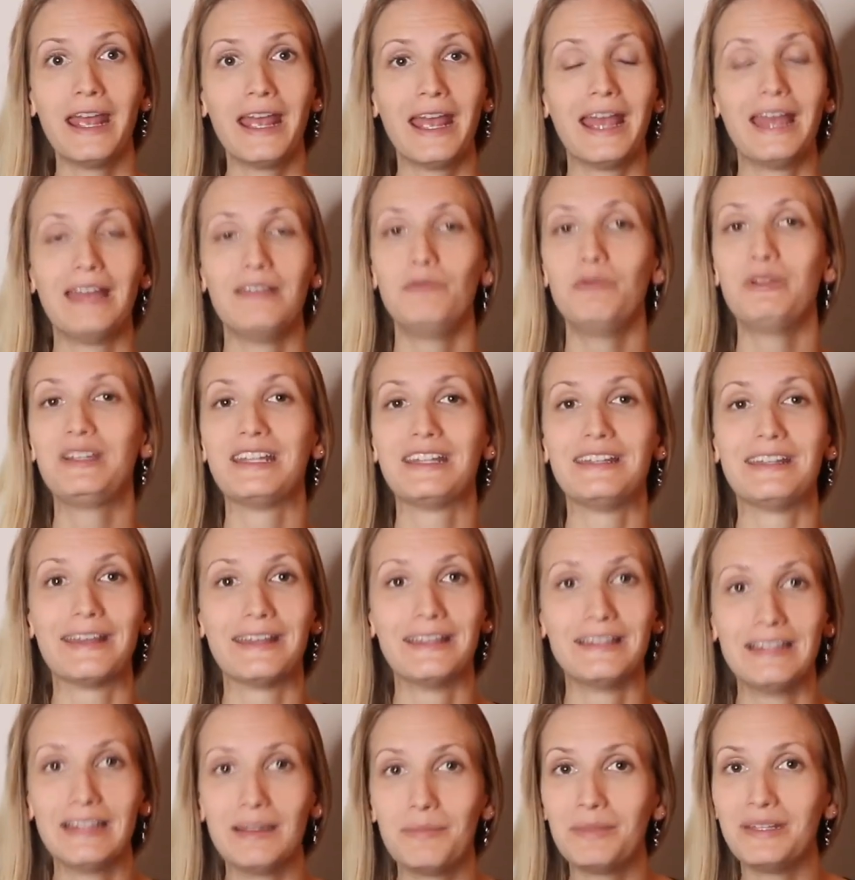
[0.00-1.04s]
and we can
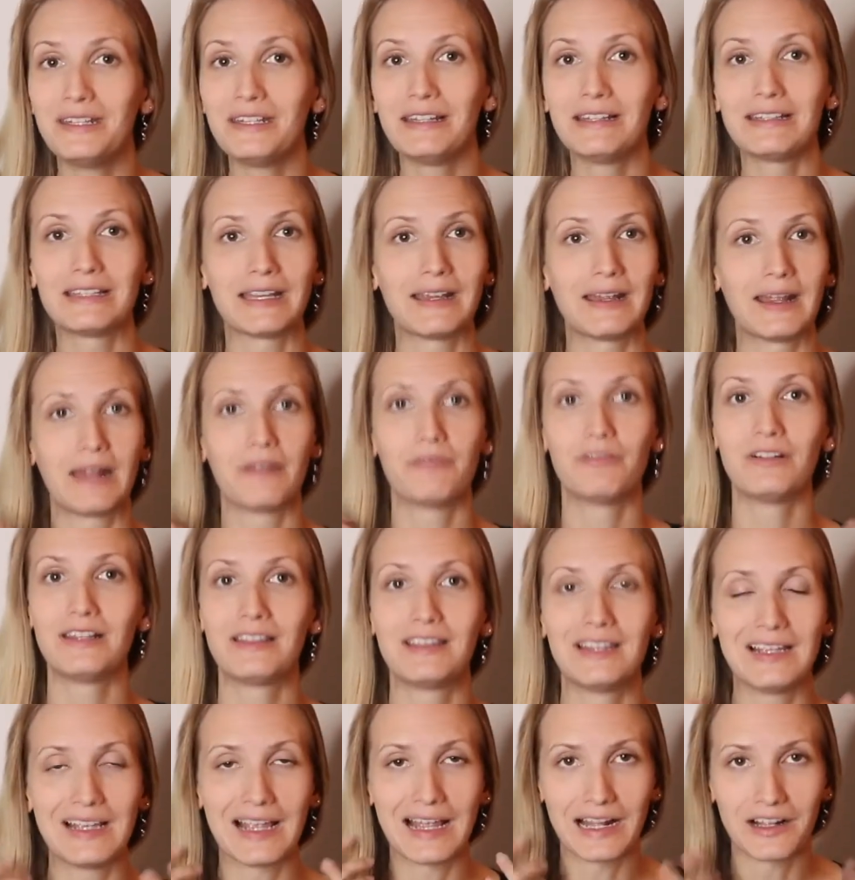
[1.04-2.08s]
eliminate
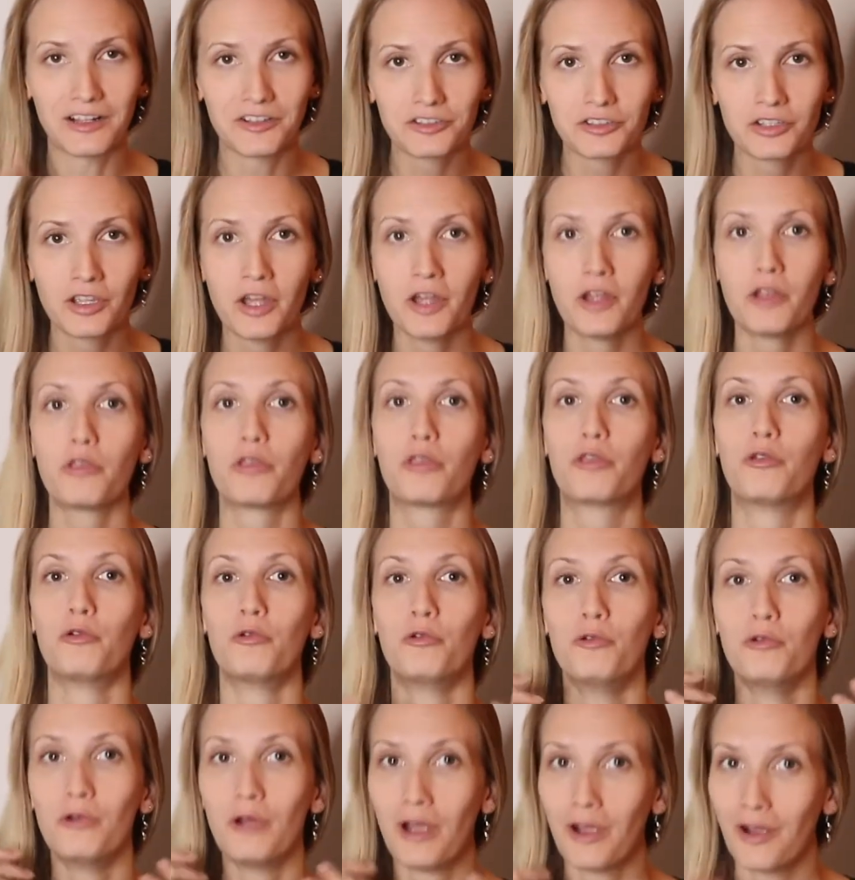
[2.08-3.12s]
everything else
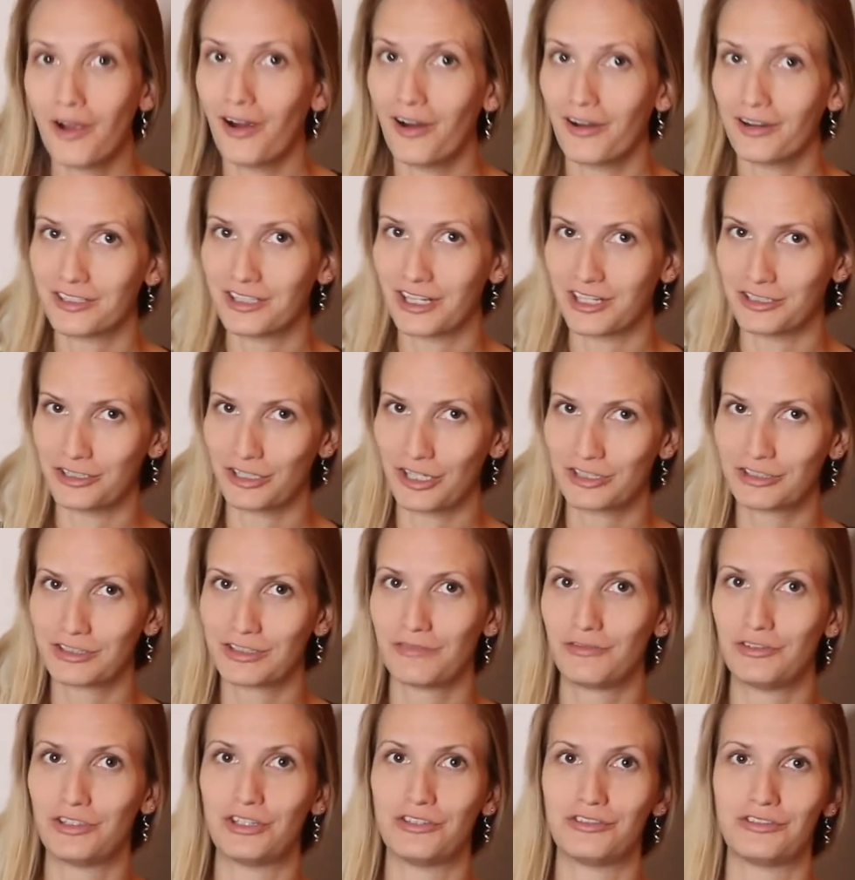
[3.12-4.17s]
through our
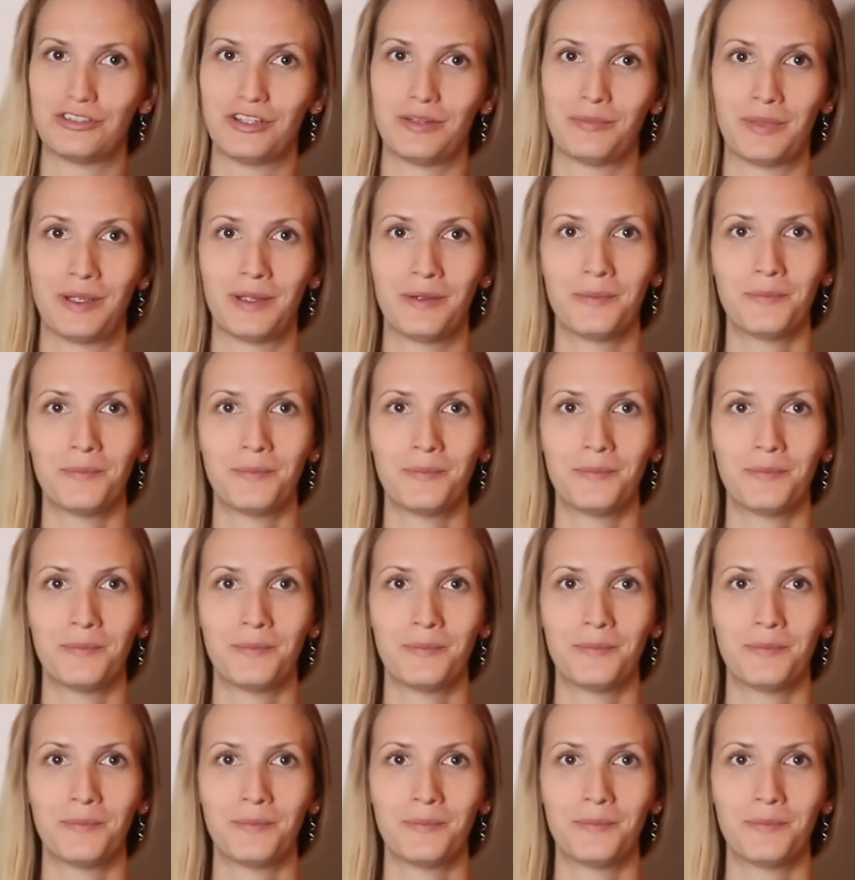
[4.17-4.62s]
digestive system.